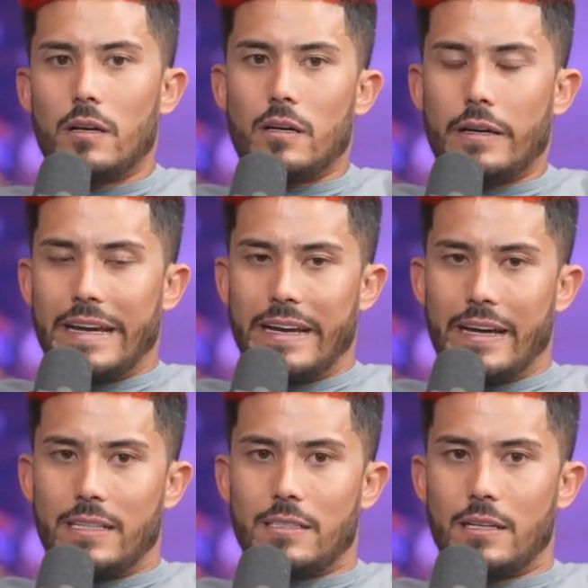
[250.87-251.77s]

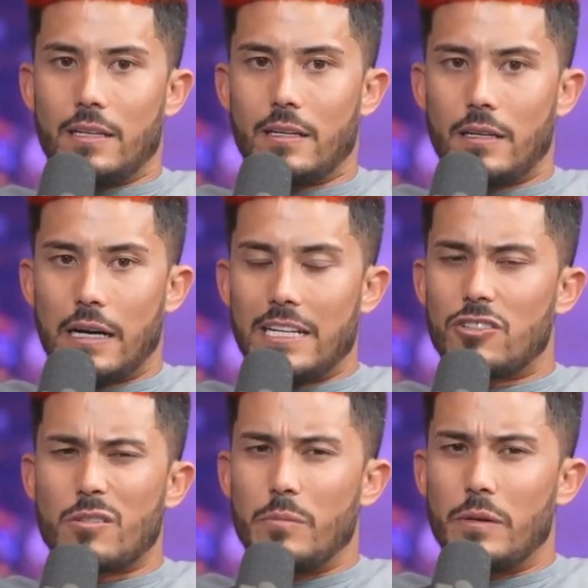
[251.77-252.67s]
And I
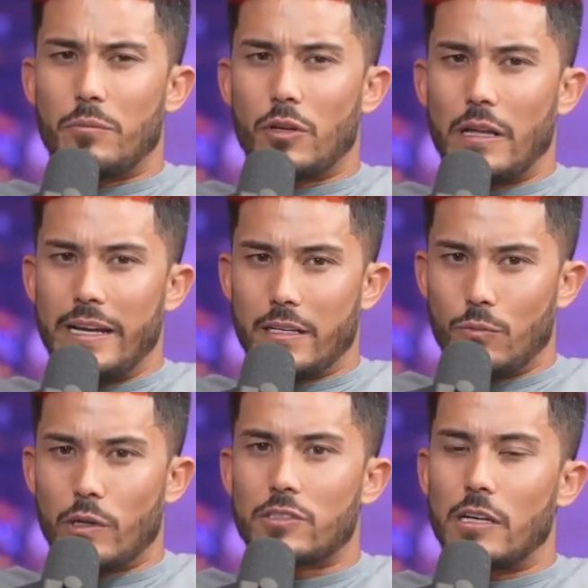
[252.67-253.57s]
just remember like
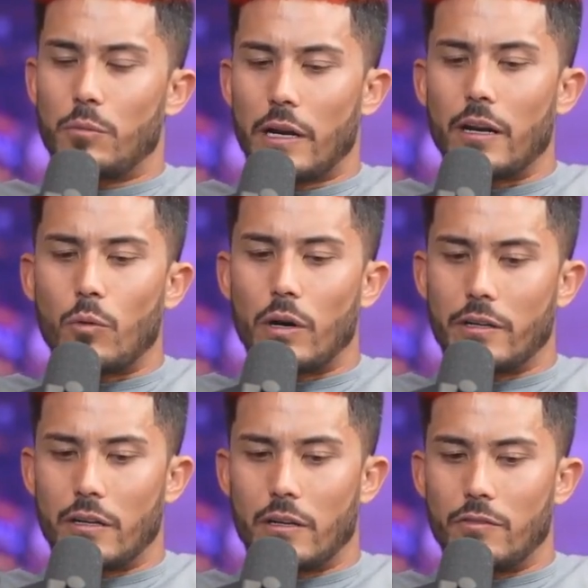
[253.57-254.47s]
we're celebrating our
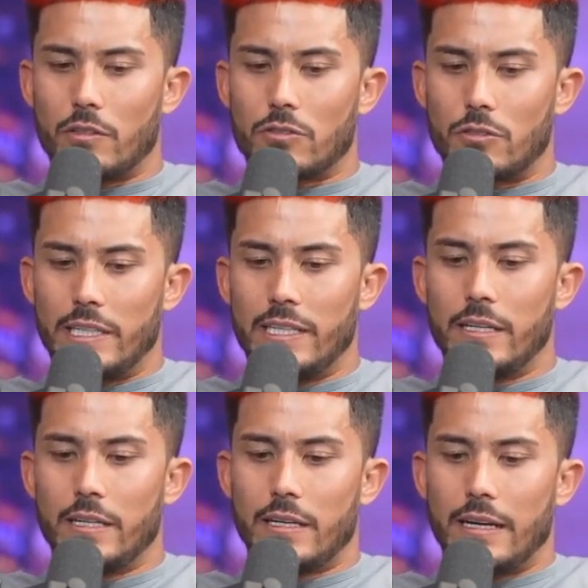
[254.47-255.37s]
1-year anniversary.
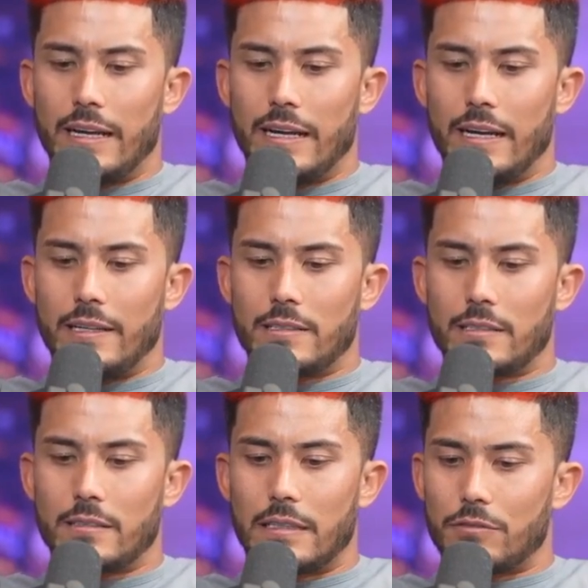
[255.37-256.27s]
And
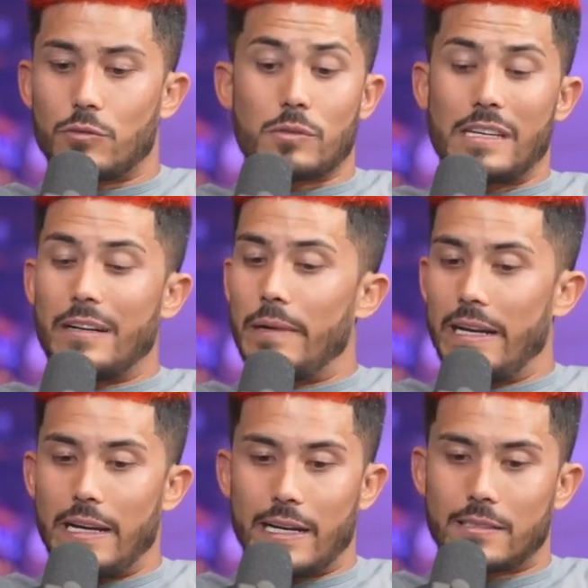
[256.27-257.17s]
this was like my
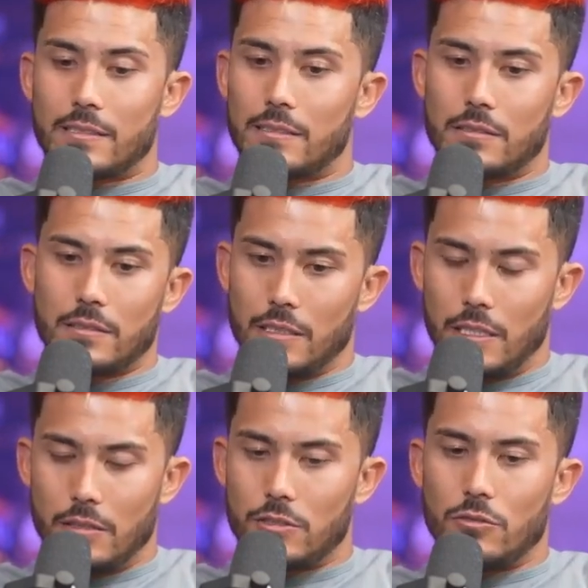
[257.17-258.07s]
next, you
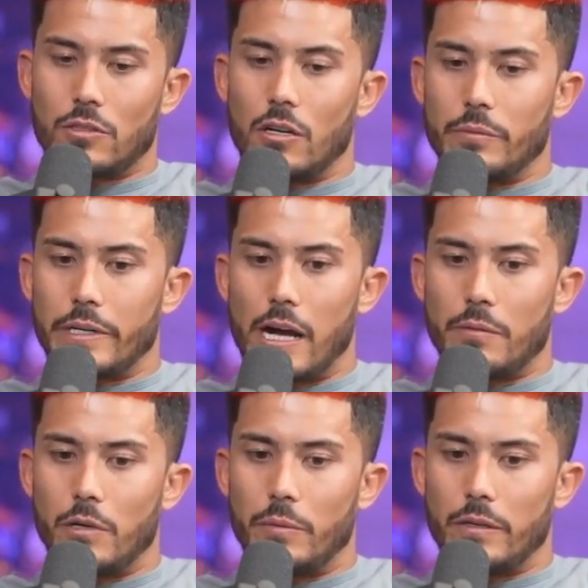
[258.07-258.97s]
know, as you would call them, God
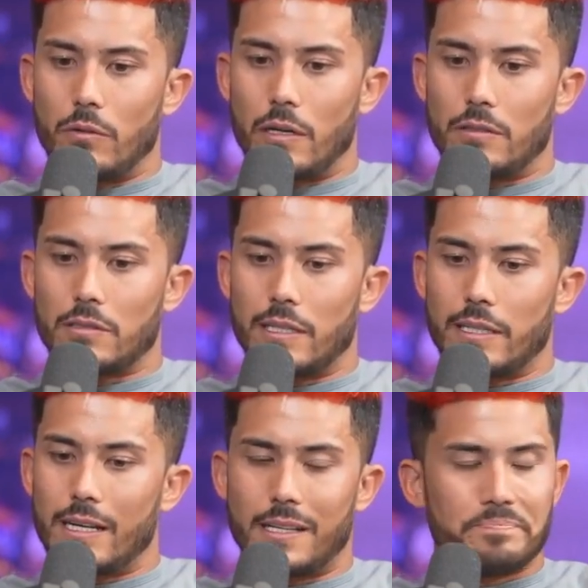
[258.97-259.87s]
moment, where I was like,
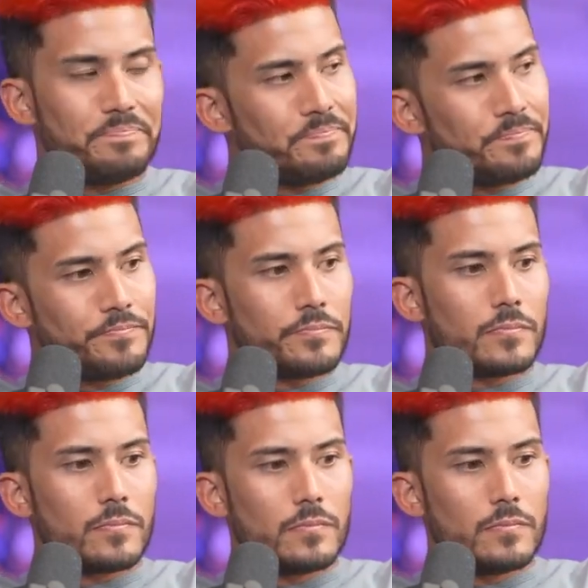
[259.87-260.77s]
God,
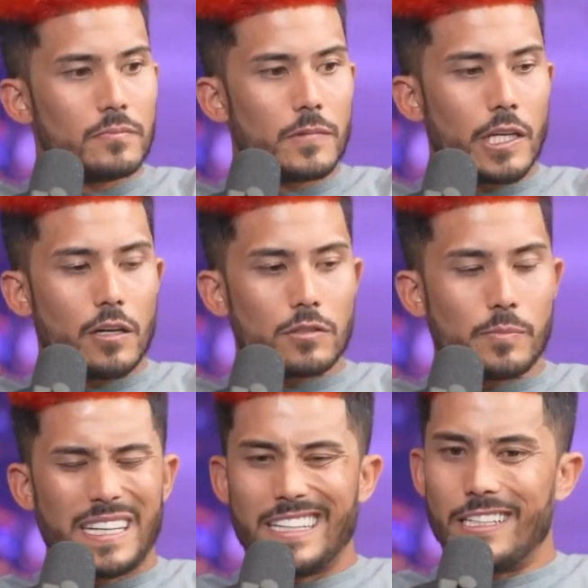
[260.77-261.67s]
you know, it's
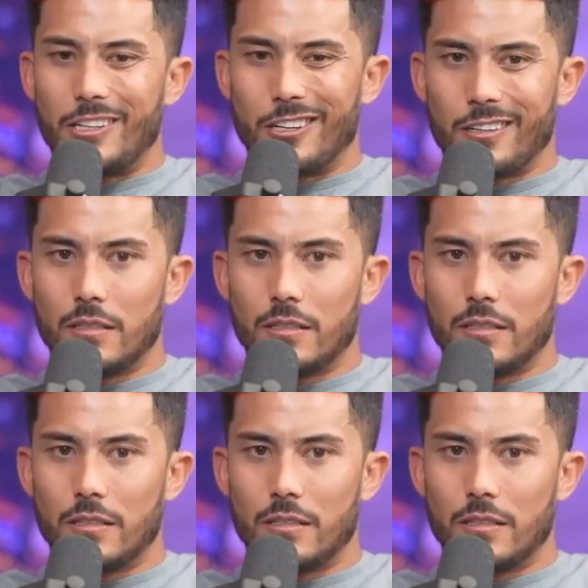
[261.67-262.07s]
been a year.